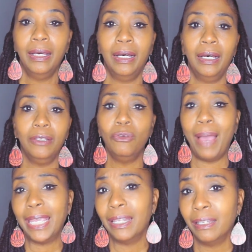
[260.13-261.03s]
Uh, you
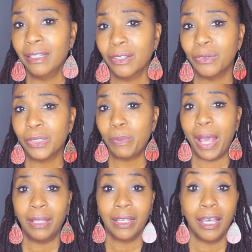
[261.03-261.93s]
might get a little
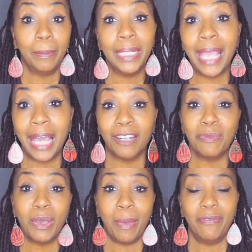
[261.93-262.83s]
smile or comedy out of
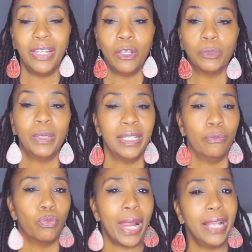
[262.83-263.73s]
me on my videos, but
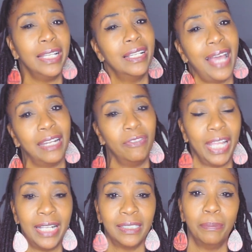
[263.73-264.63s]
rarely a lot of
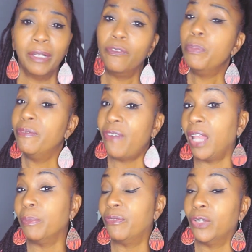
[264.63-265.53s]
dancing. But if you've been
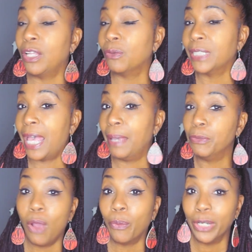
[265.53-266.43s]
following me for a long time,
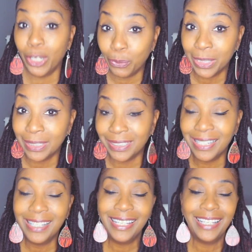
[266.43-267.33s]
you already know this.
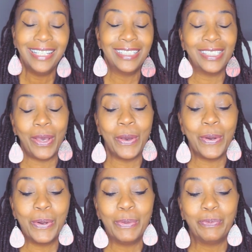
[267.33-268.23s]
So
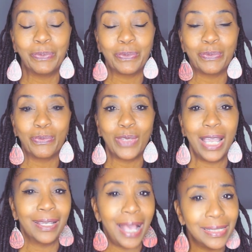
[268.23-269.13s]

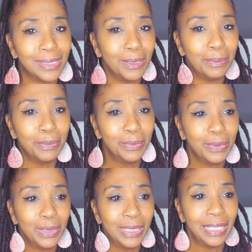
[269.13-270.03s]
got some,
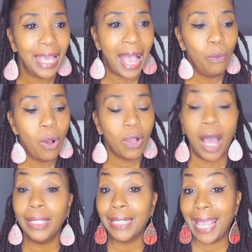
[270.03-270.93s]
I won't
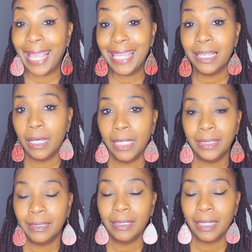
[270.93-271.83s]
call it hate
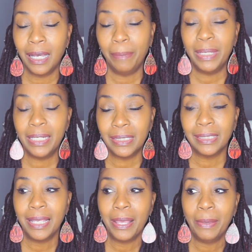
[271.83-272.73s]
comments,
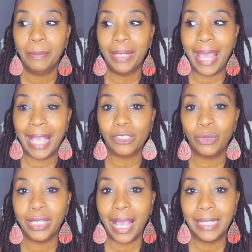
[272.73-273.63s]
but
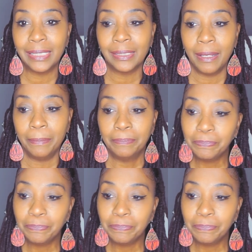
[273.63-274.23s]
actually got some